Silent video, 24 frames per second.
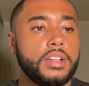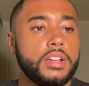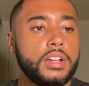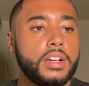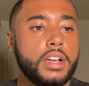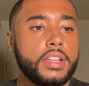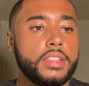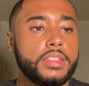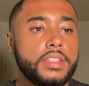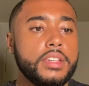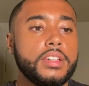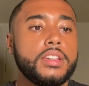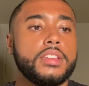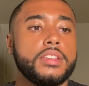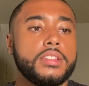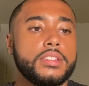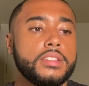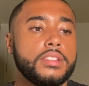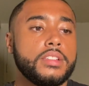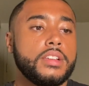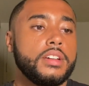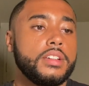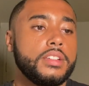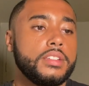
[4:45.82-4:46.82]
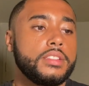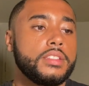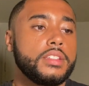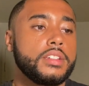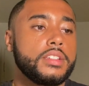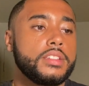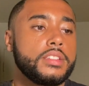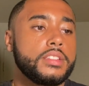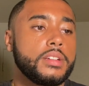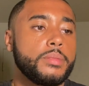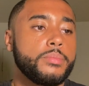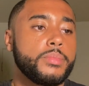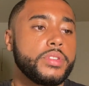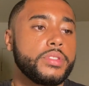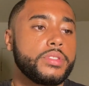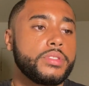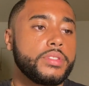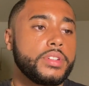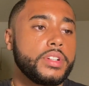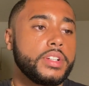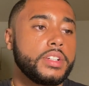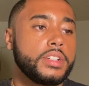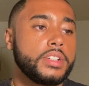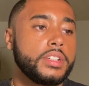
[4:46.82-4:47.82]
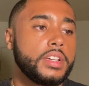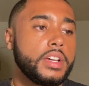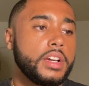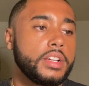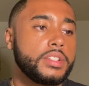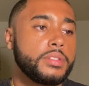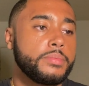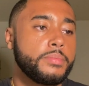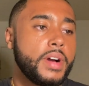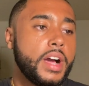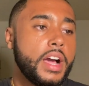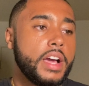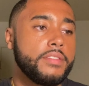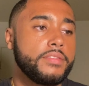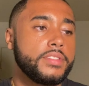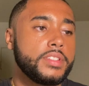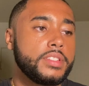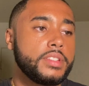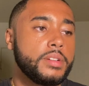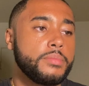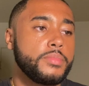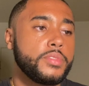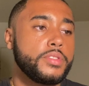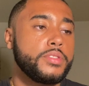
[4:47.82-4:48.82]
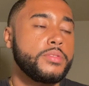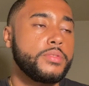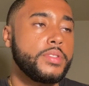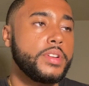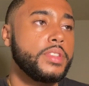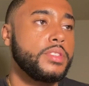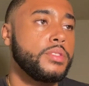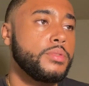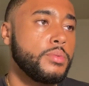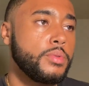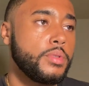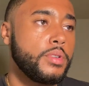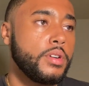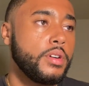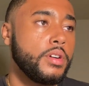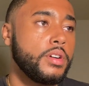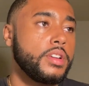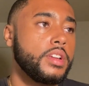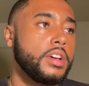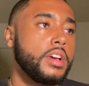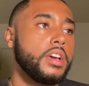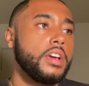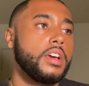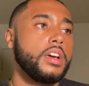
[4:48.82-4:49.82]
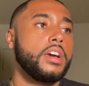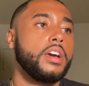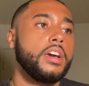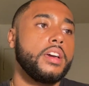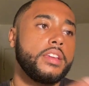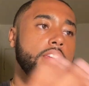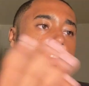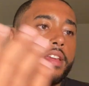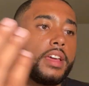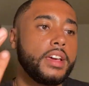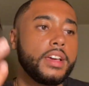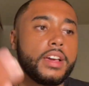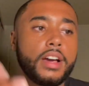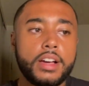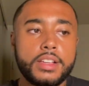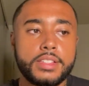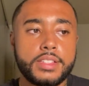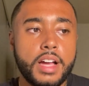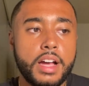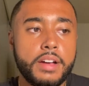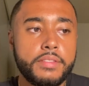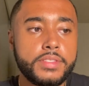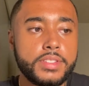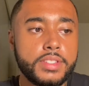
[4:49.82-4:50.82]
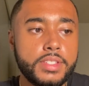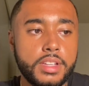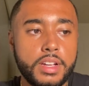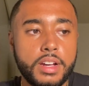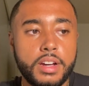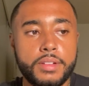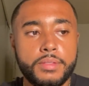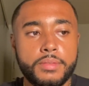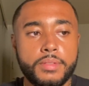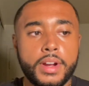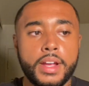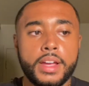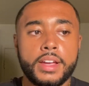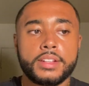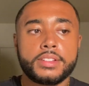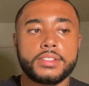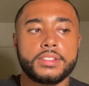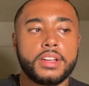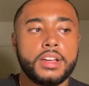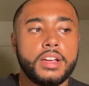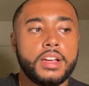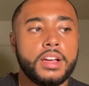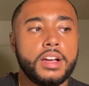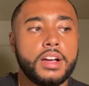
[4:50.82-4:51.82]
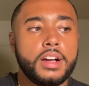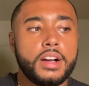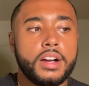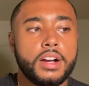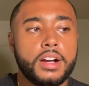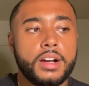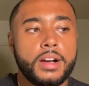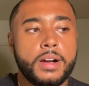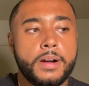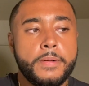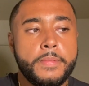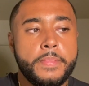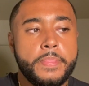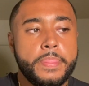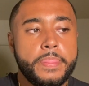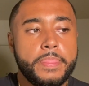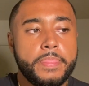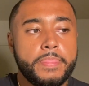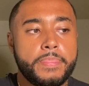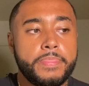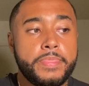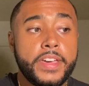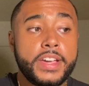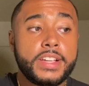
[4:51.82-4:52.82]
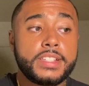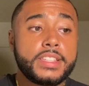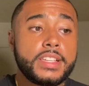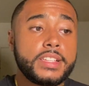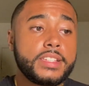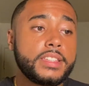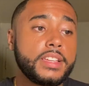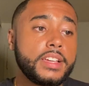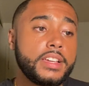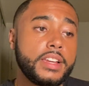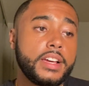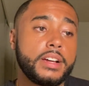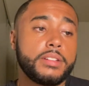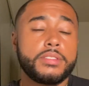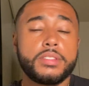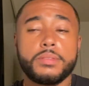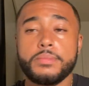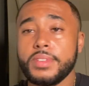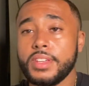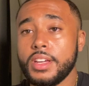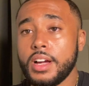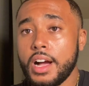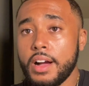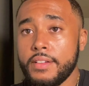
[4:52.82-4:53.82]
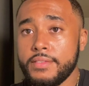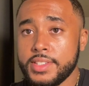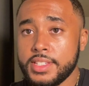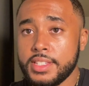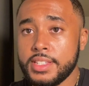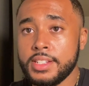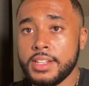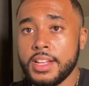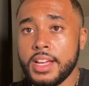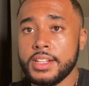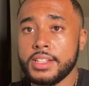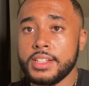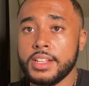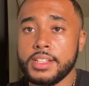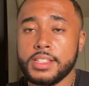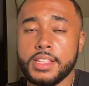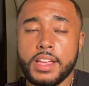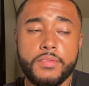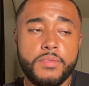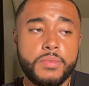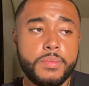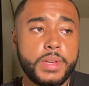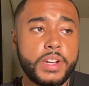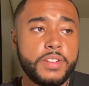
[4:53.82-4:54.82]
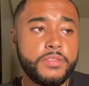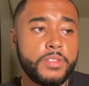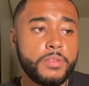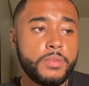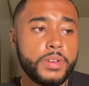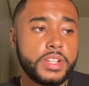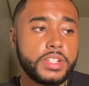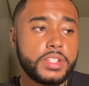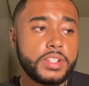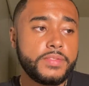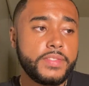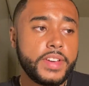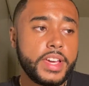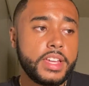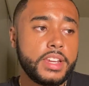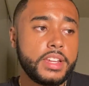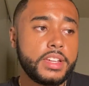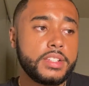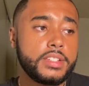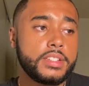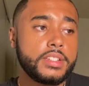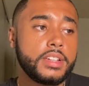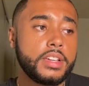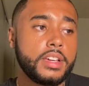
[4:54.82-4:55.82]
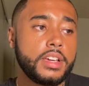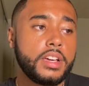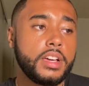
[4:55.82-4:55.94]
I think he's number three. Yeah, Chimaev is number three in the world, and Nate is obviously unranked. Things that stand out to me, obviously Nate does have a bit of a reach advantage.